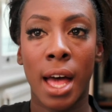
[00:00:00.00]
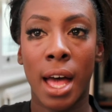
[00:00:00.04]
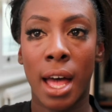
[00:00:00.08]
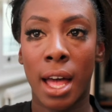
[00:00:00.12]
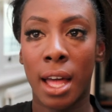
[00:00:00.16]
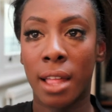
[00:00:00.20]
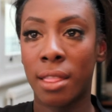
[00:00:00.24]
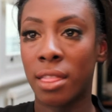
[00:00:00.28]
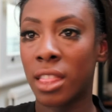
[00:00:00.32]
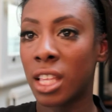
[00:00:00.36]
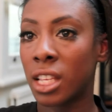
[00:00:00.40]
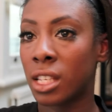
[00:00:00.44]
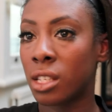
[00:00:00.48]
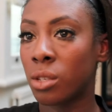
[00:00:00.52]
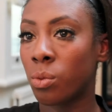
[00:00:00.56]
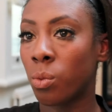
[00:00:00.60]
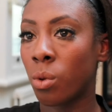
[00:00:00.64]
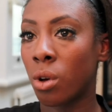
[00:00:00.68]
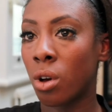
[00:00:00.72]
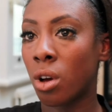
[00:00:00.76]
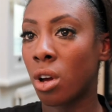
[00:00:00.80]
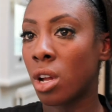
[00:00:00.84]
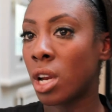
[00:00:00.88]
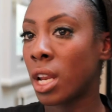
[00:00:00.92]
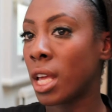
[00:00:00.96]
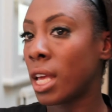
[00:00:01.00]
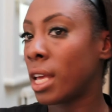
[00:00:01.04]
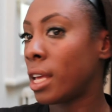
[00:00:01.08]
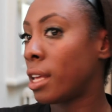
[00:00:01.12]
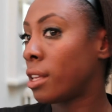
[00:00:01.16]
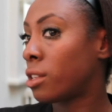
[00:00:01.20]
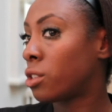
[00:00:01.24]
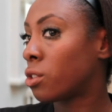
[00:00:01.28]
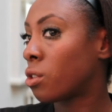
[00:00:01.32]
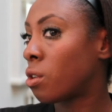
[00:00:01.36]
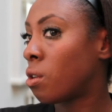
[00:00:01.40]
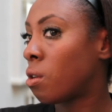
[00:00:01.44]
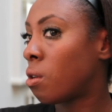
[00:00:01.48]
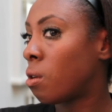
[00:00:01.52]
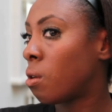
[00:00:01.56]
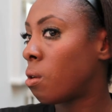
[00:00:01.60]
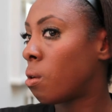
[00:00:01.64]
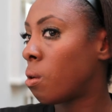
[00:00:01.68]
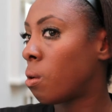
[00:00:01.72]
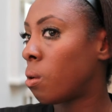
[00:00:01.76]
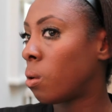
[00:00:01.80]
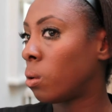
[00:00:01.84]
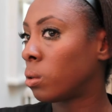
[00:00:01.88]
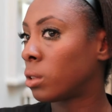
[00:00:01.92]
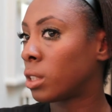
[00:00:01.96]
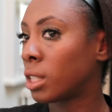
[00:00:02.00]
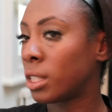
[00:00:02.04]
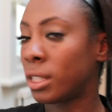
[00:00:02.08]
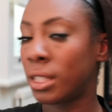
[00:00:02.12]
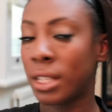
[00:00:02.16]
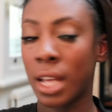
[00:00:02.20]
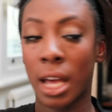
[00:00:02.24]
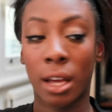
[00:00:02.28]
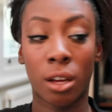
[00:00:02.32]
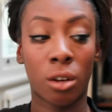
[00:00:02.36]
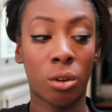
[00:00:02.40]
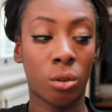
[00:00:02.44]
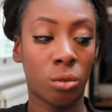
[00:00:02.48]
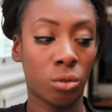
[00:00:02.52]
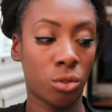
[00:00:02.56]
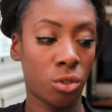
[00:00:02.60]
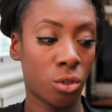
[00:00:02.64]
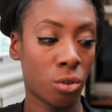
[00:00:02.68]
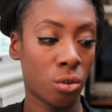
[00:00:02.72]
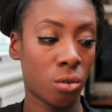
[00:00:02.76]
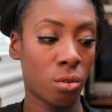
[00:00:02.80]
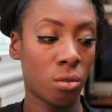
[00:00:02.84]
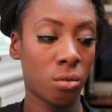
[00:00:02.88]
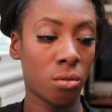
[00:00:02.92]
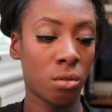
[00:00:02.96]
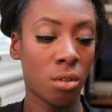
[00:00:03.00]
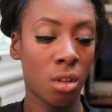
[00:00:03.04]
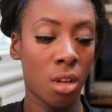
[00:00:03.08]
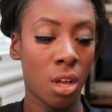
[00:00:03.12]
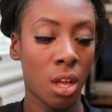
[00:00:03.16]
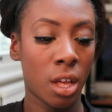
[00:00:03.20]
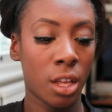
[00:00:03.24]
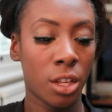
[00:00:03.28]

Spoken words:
and this one is called Deco Doll.